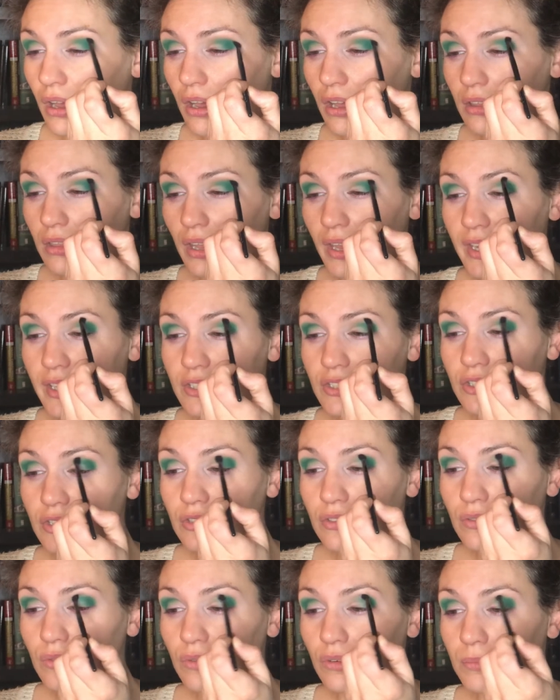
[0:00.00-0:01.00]
a light
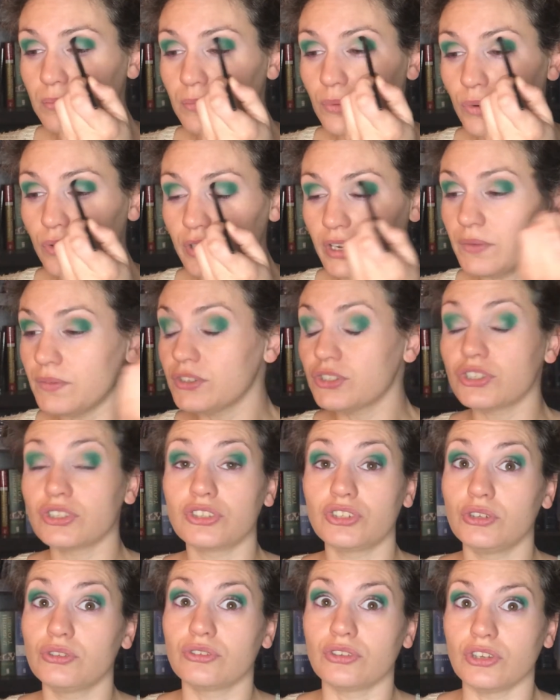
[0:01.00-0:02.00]
or even
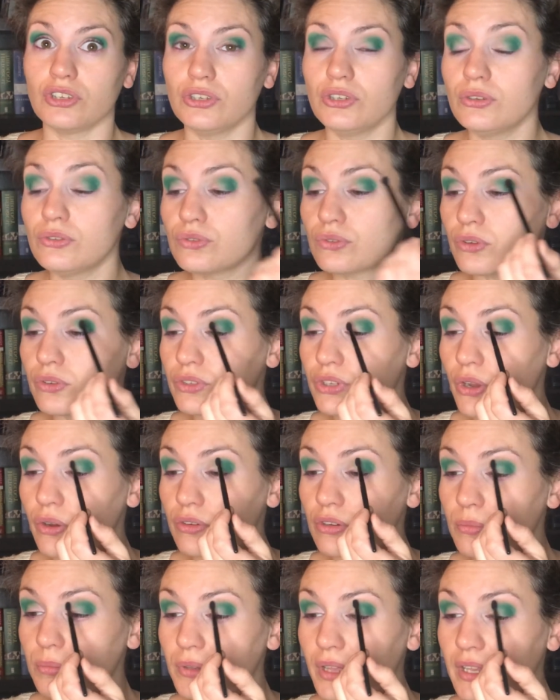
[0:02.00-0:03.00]
just used a neutral
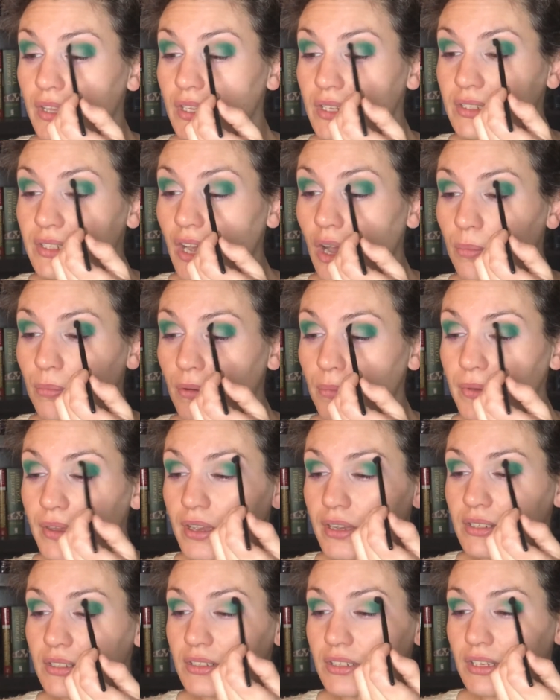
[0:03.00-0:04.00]
tone to blend this out, but
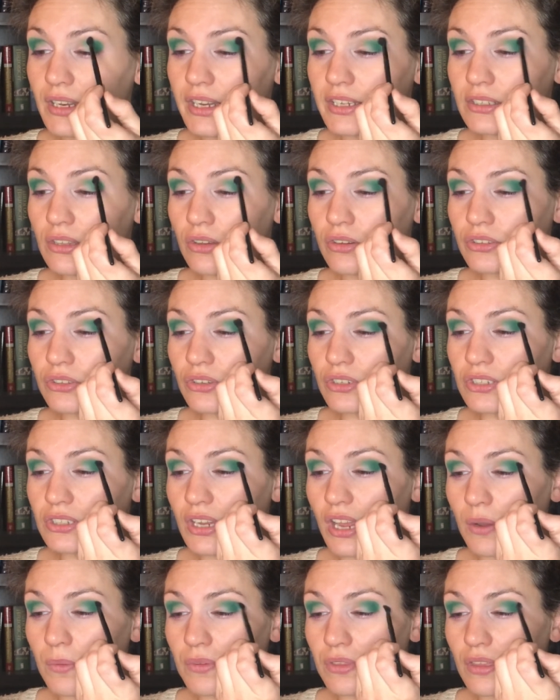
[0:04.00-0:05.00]
because today's looks are
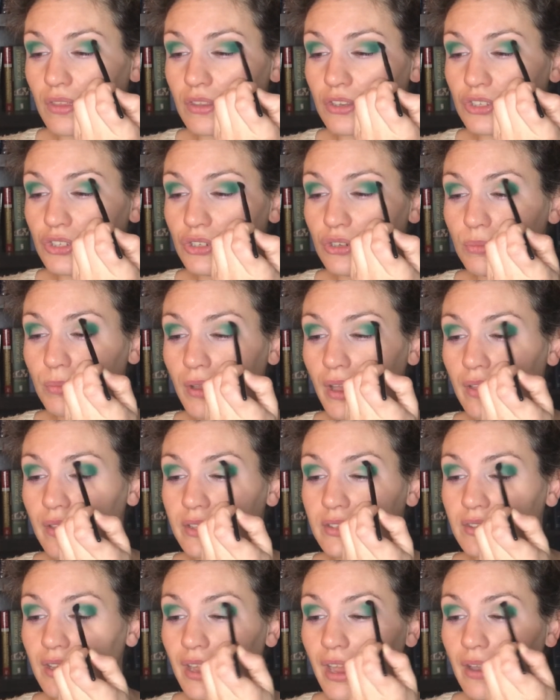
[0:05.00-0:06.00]
staying within the two
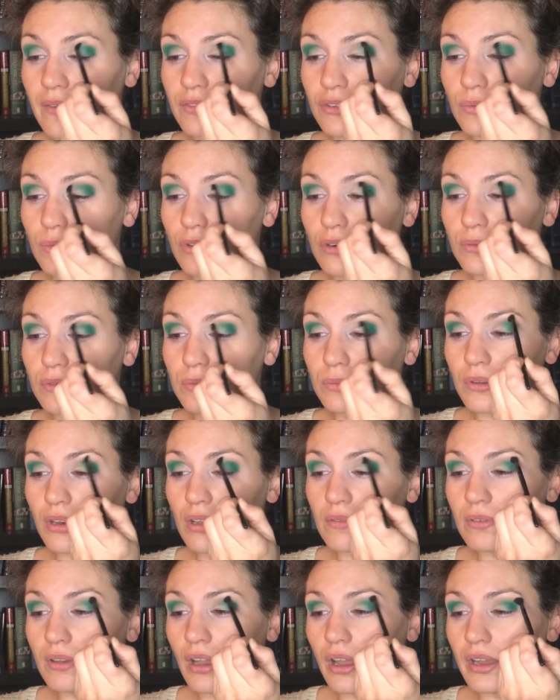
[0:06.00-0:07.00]
palettes, I have to work with what
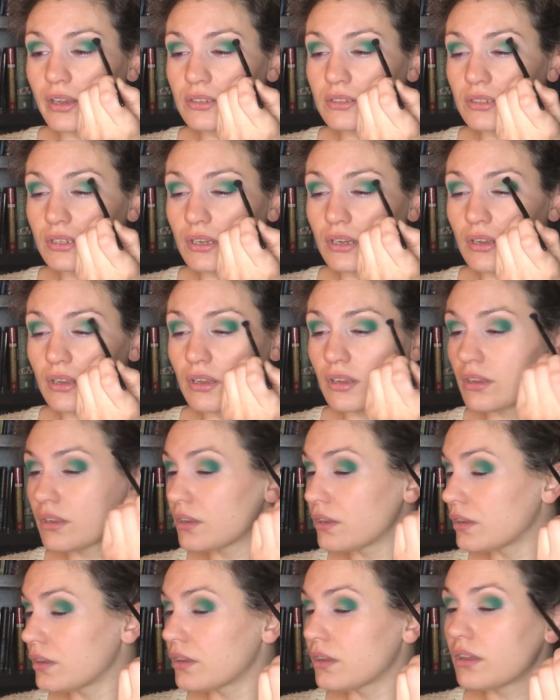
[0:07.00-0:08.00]
I've got,
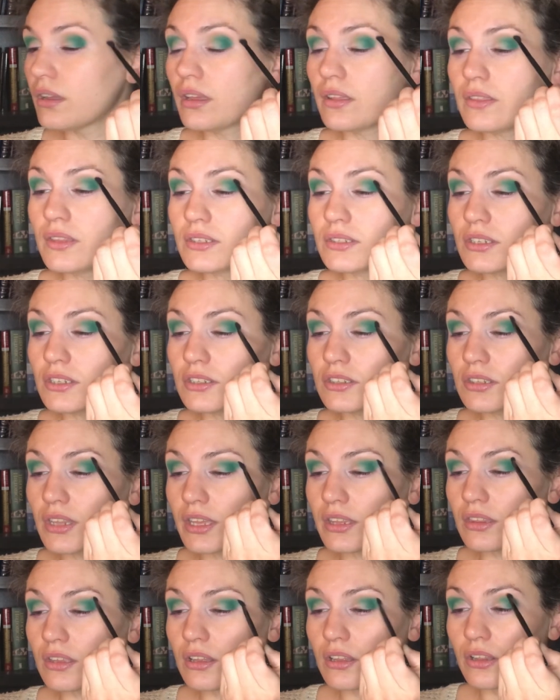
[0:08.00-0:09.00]
and this is
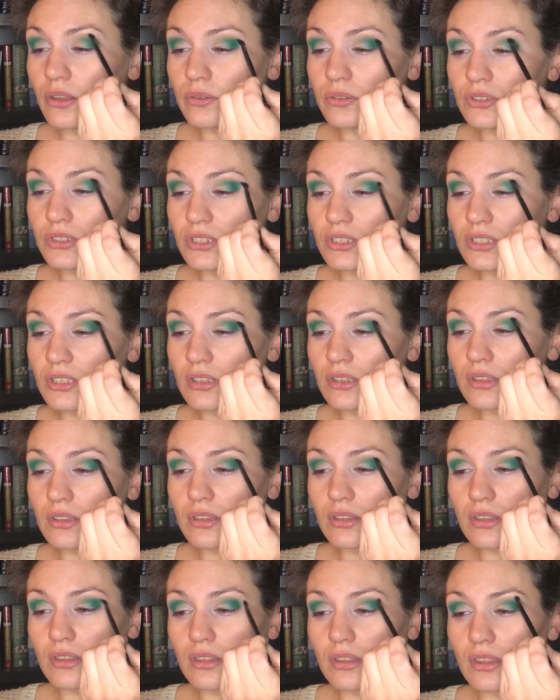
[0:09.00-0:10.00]
like the closest
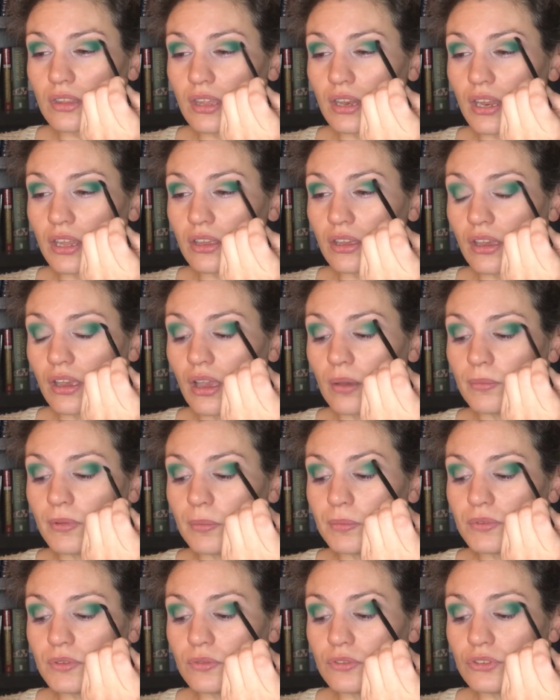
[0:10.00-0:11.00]
that I could come
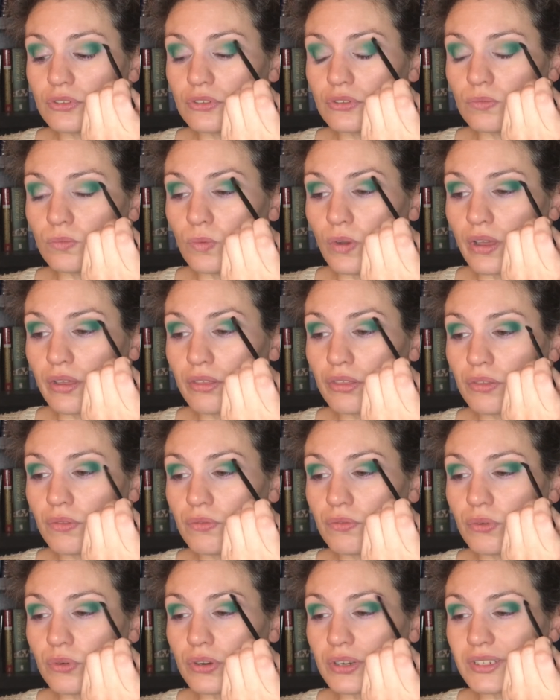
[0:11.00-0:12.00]
up with
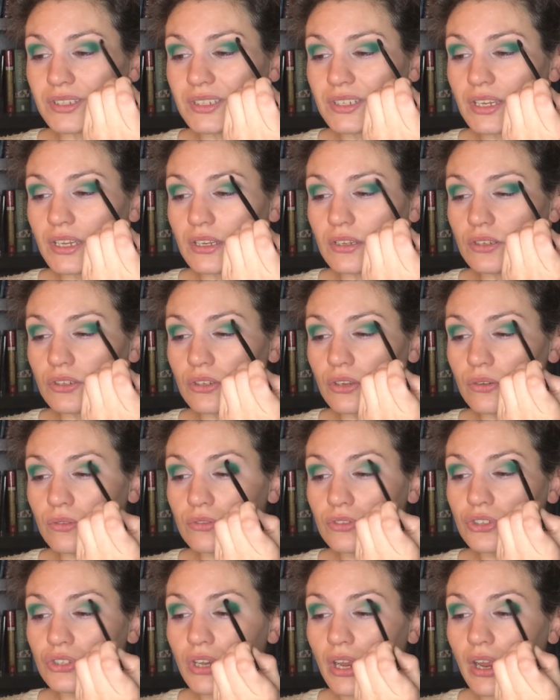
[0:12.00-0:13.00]
for a skin
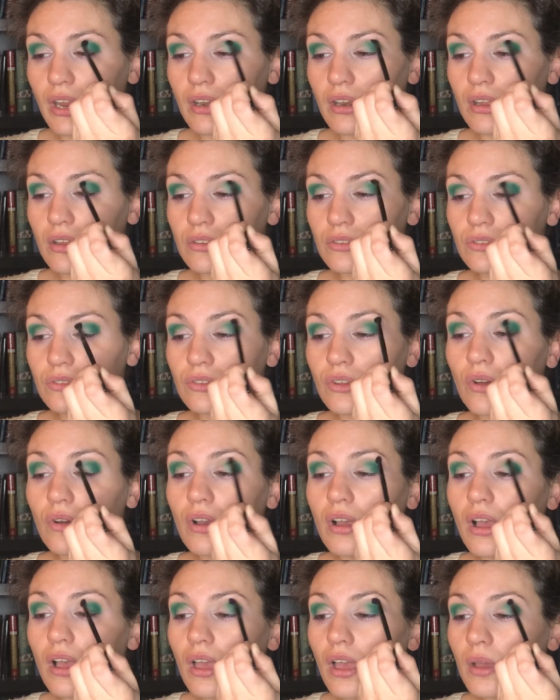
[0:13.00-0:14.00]
tone shade. So
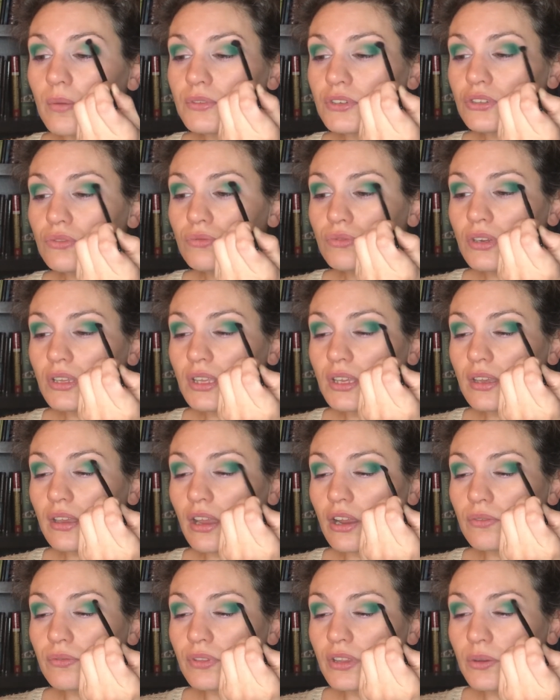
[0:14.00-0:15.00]
just really
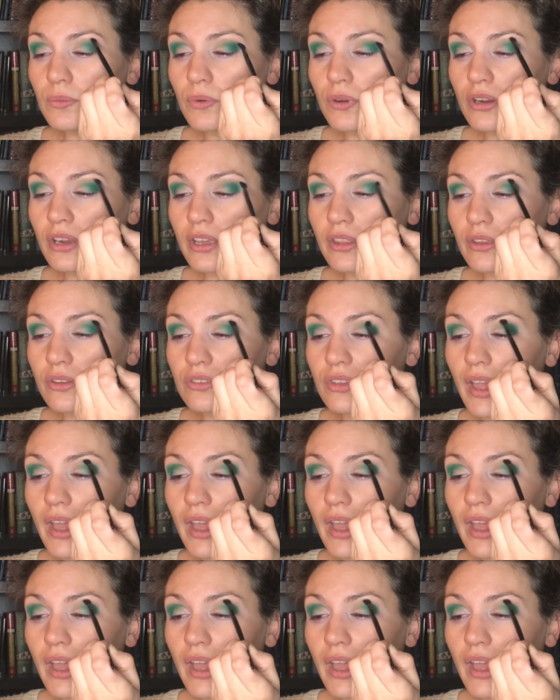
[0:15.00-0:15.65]
carefully working those